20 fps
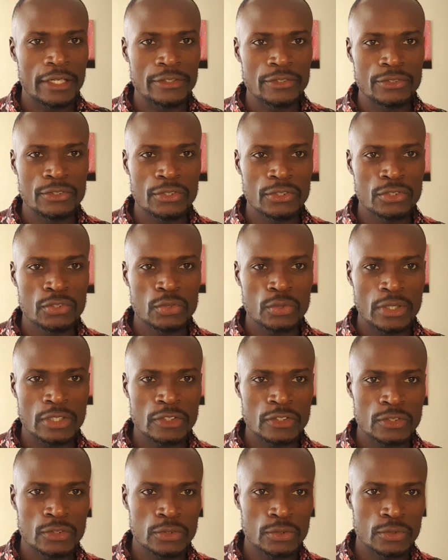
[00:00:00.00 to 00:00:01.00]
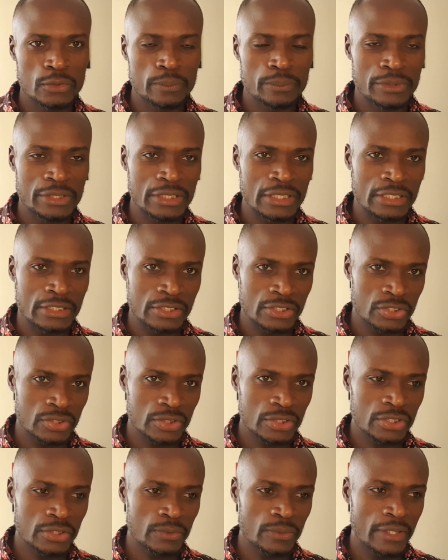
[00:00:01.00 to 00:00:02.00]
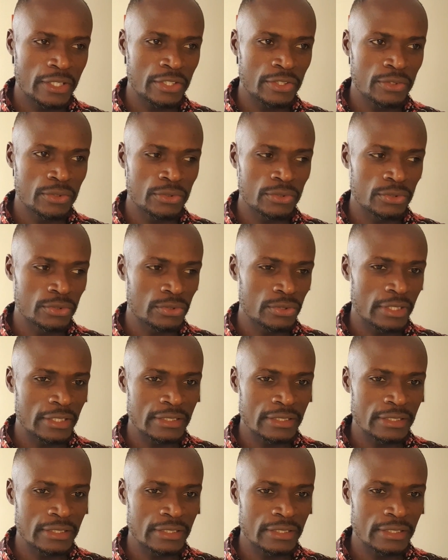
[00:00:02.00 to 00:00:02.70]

You don't want to be in a situation where you,